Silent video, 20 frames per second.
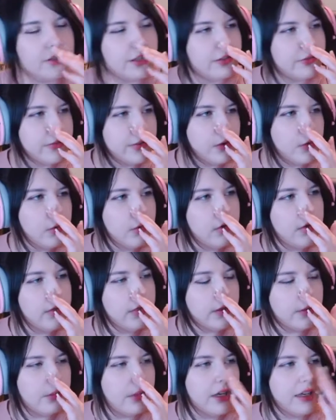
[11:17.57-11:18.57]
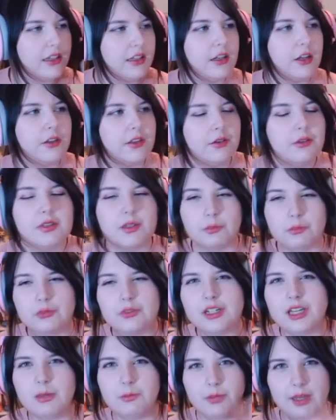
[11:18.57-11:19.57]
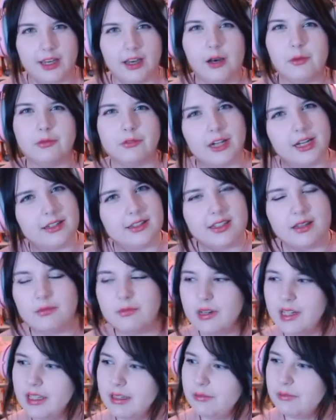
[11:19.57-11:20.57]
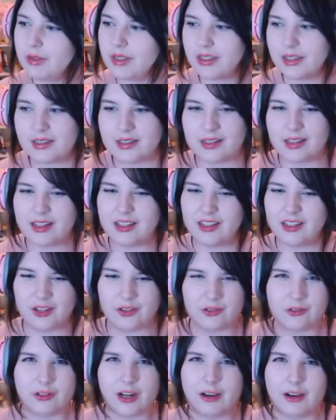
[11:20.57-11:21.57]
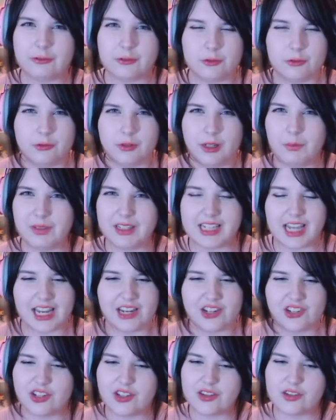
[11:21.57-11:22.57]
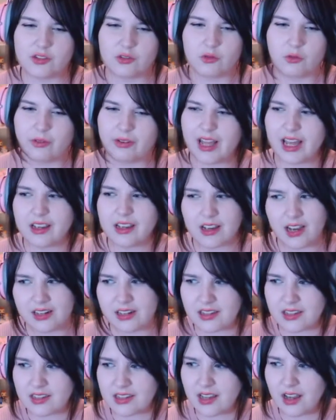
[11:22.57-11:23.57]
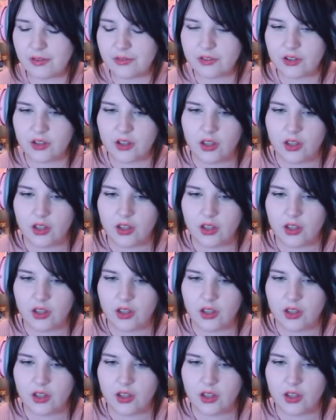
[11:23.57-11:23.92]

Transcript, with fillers: like for all of them, like you know, there was a pretty big upgrade simply because like you know graphical limitations and all that kind of stuff.